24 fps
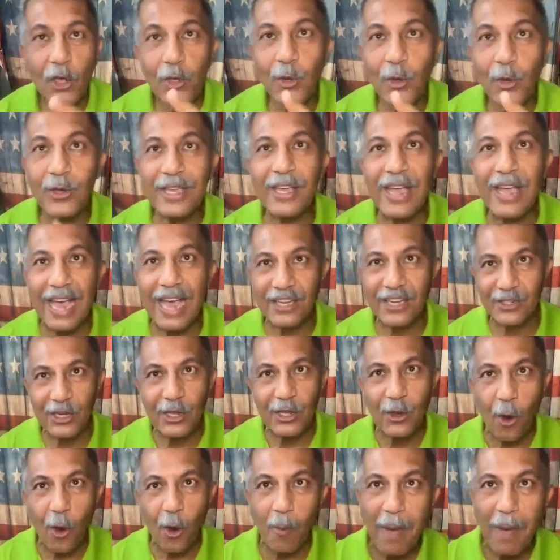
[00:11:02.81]
he didn't
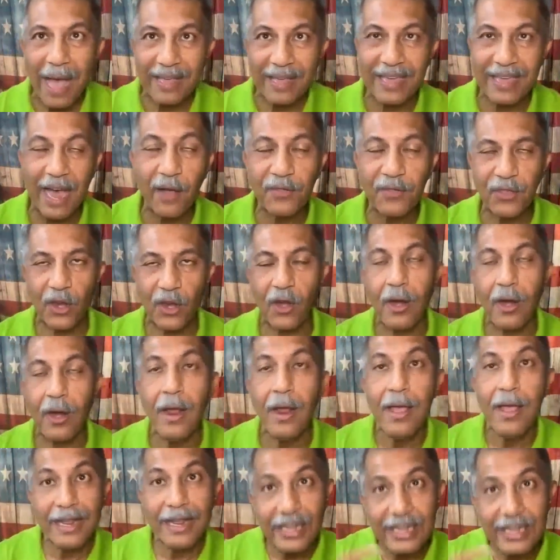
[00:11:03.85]
actually go back out there
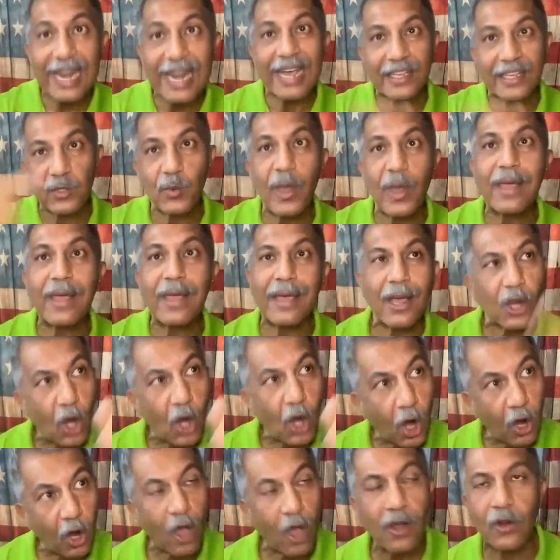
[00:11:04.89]
in next week and
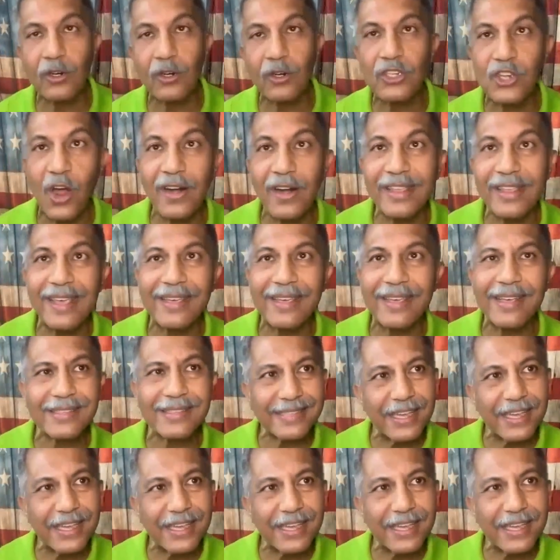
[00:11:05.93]
call Uncle Johnny again.